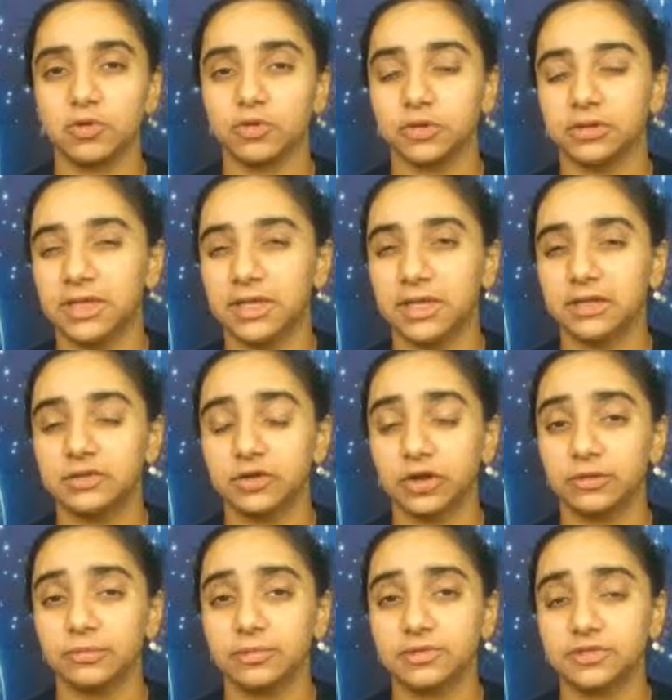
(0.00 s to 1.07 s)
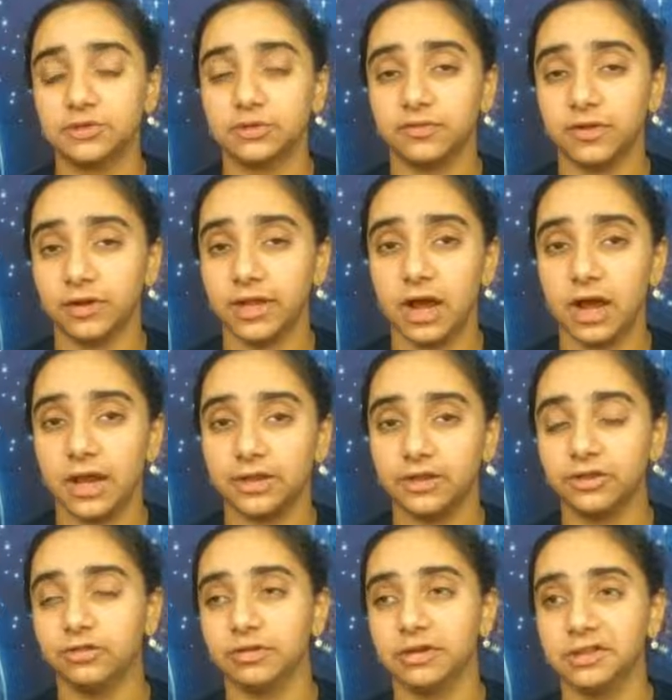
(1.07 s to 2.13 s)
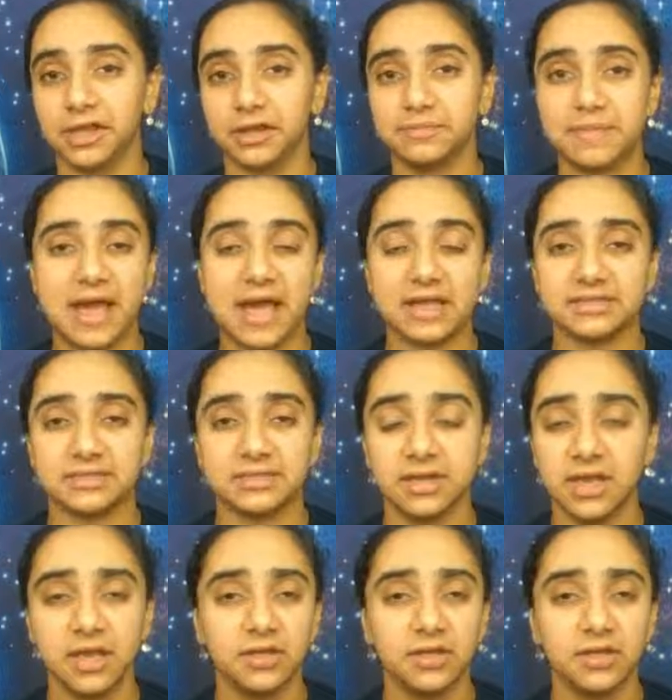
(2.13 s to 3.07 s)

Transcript: or the leading term is to a very high degree, like past